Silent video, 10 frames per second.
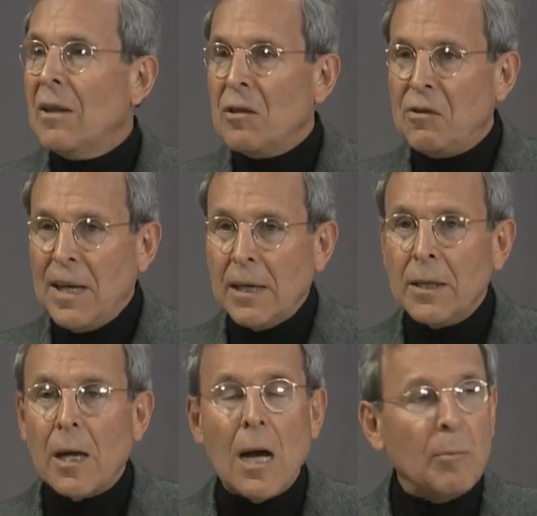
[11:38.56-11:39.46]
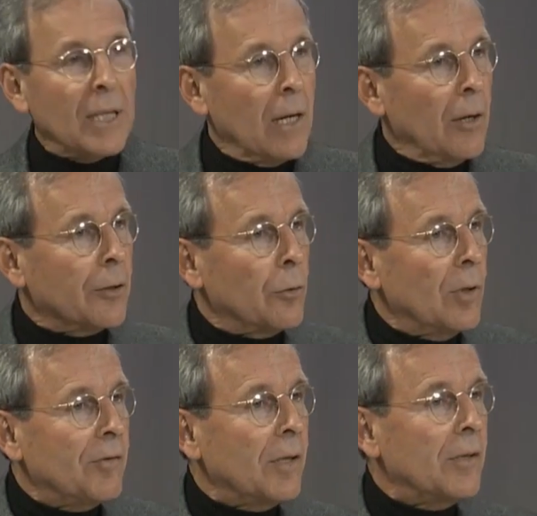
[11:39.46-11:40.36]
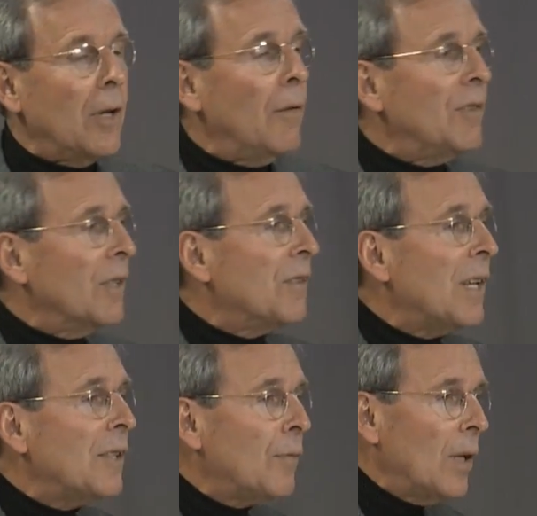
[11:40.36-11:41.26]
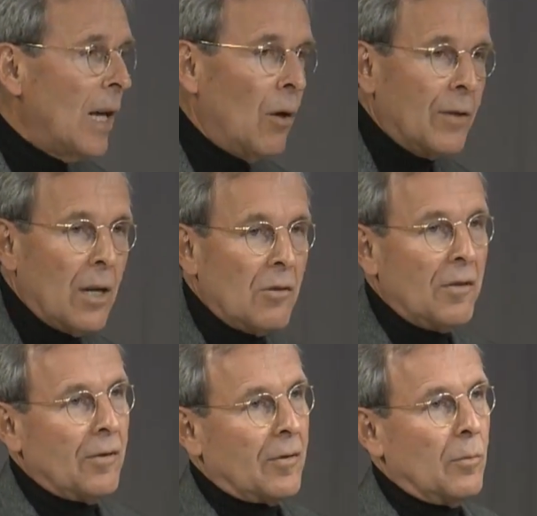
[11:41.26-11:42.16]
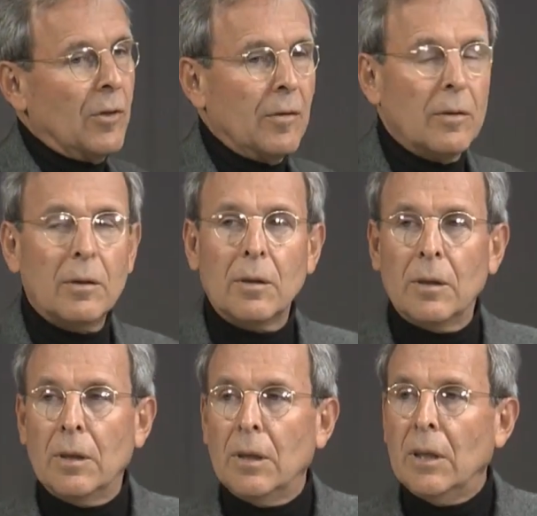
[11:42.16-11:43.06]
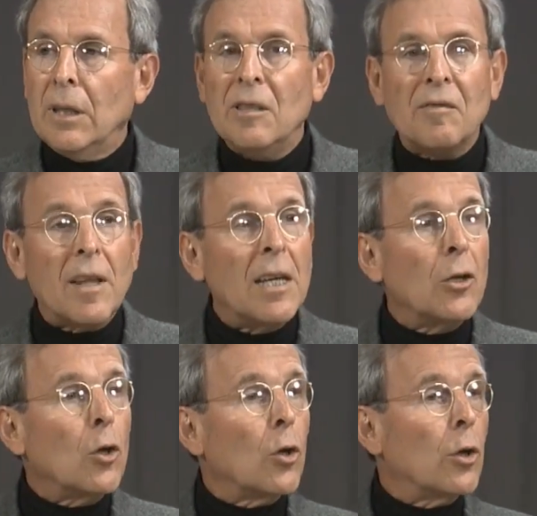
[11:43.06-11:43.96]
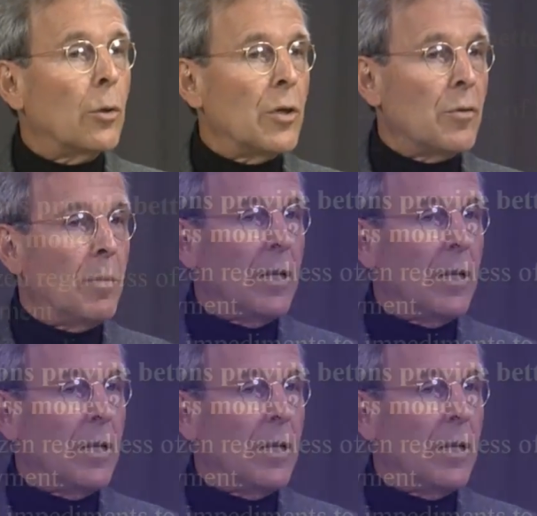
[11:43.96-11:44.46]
The second common characteristic of successful healthcare systems is they encourage